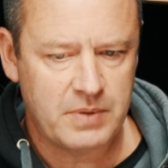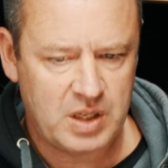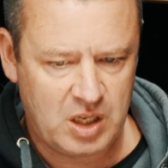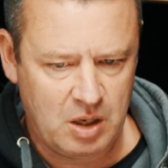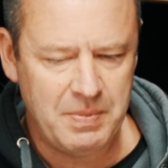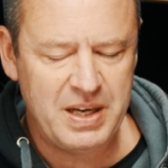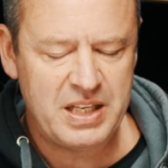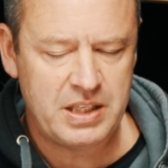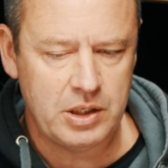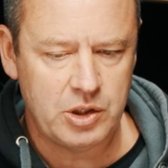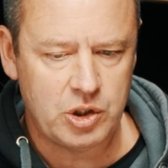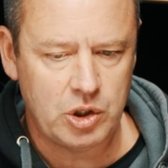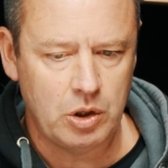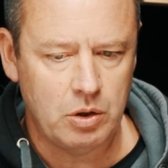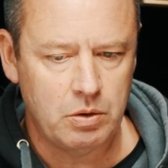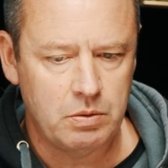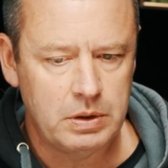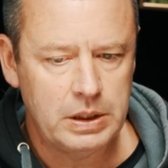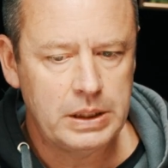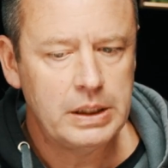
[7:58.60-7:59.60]
committed
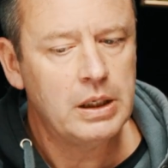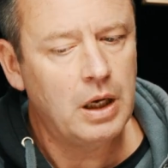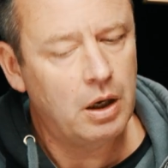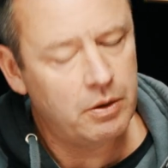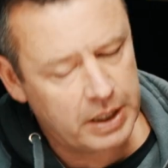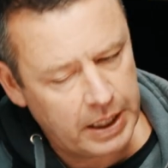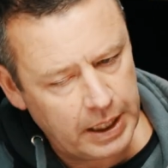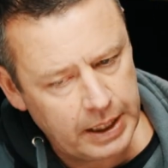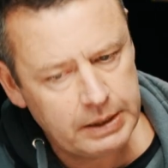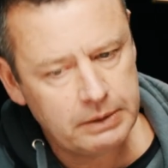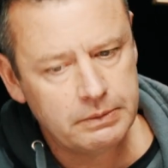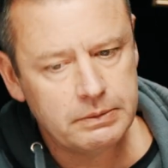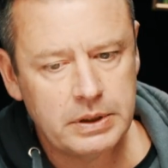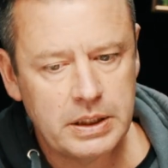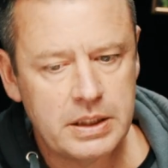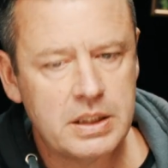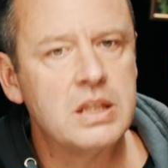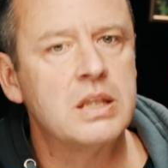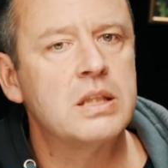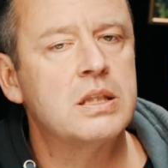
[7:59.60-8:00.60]
to, okay,
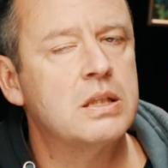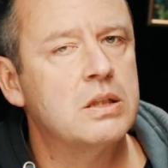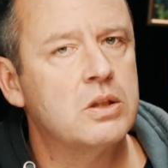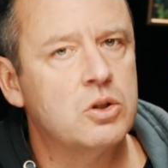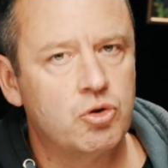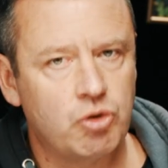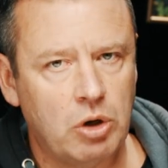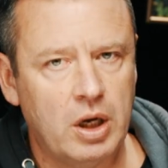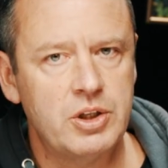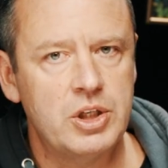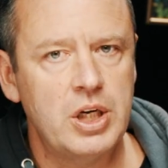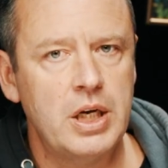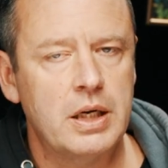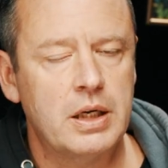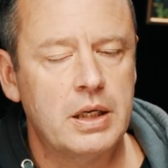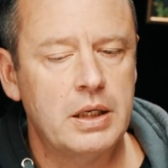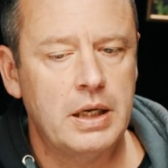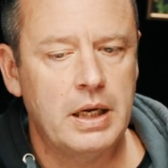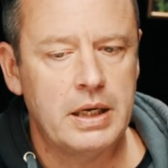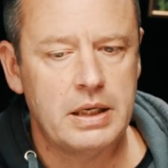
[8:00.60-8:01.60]
this is
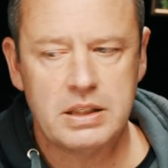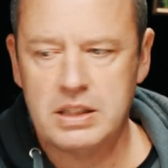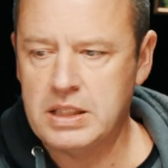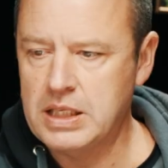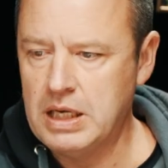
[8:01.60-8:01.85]
tragic, it's